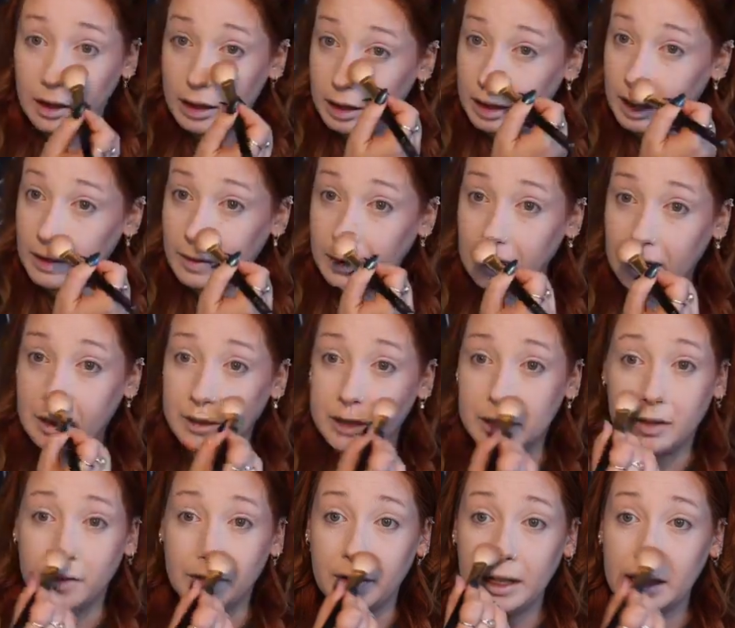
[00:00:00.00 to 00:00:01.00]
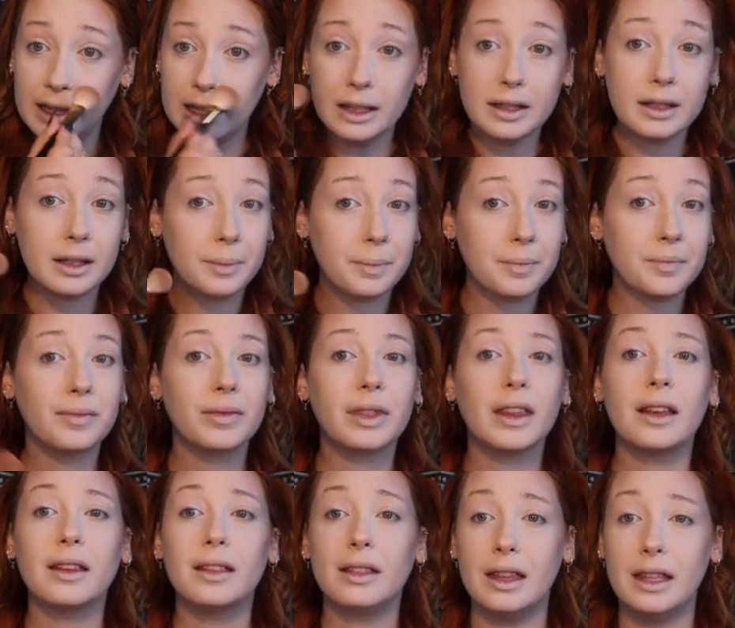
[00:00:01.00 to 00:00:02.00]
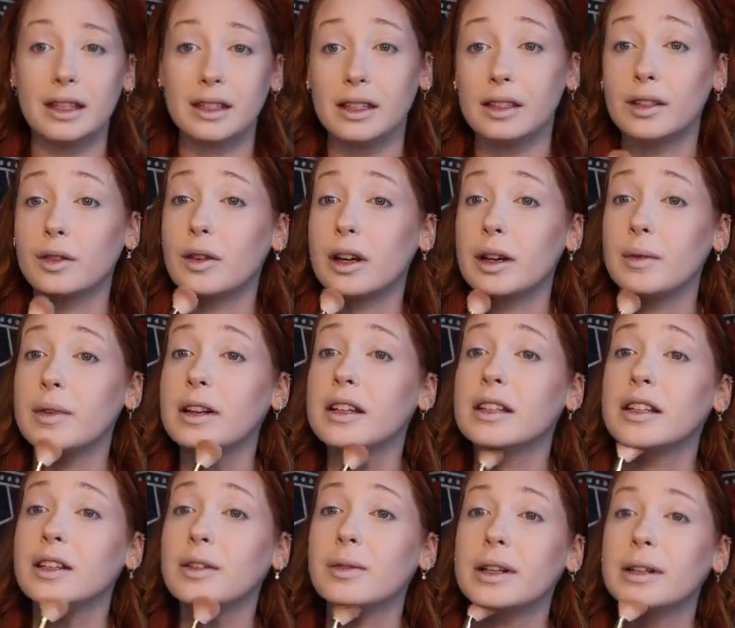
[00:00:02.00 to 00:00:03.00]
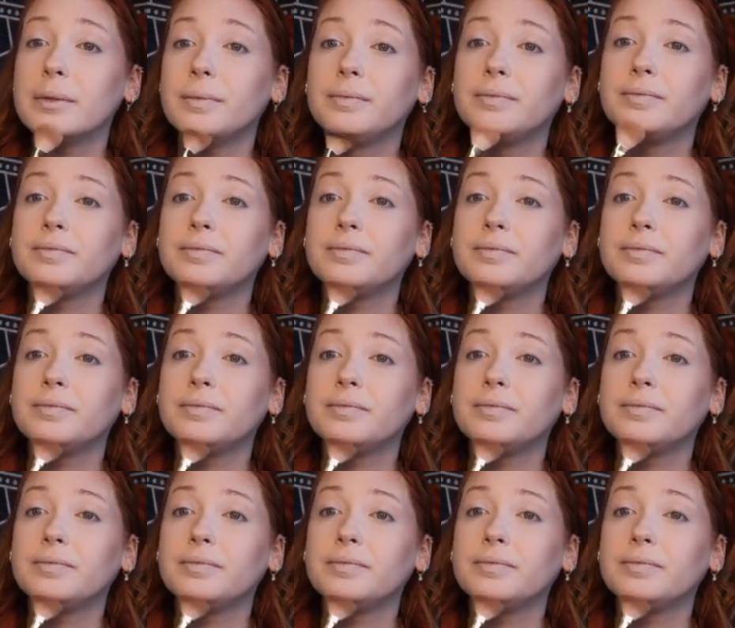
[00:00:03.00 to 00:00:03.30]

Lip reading: level out your feelings, this is a great way to do it.